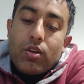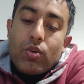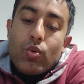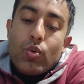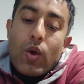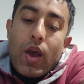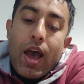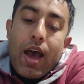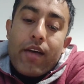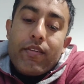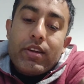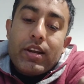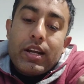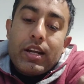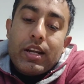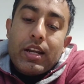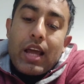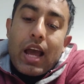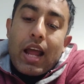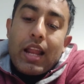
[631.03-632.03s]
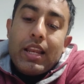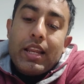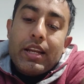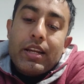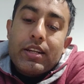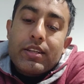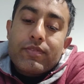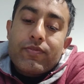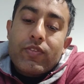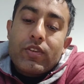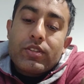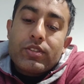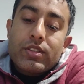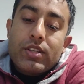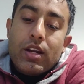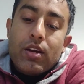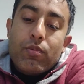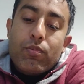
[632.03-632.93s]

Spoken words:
who have an entirely different set